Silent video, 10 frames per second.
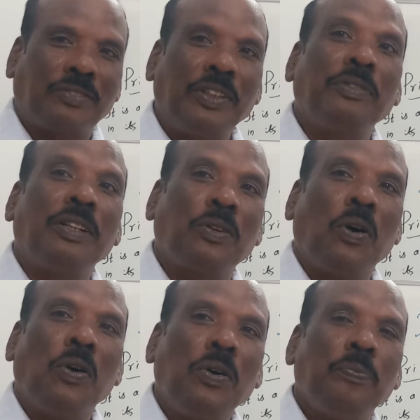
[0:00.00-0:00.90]
we will
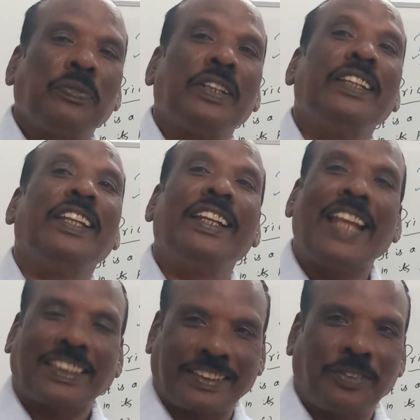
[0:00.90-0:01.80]
go in the
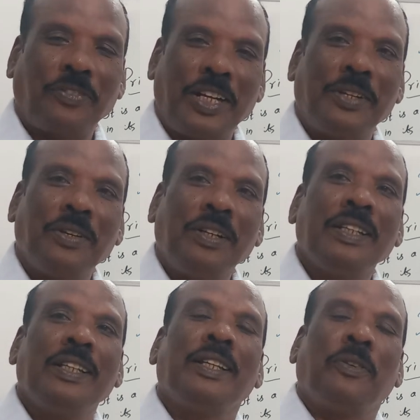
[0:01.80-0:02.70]
next video.
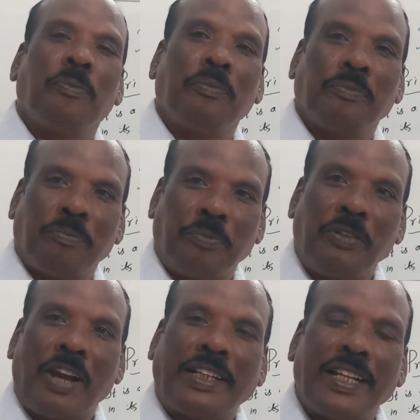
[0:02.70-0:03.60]
Be
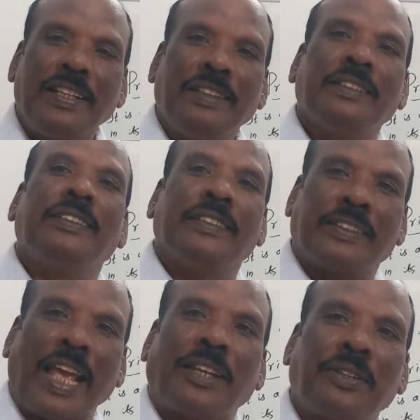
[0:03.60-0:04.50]
waiting.
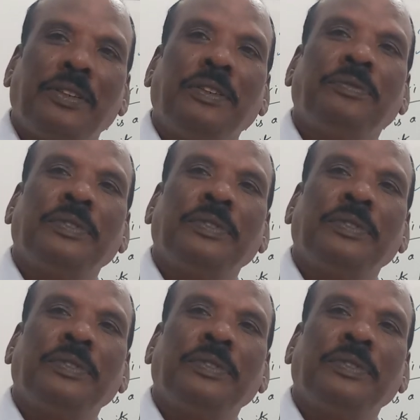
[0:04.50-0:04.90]
Thank you.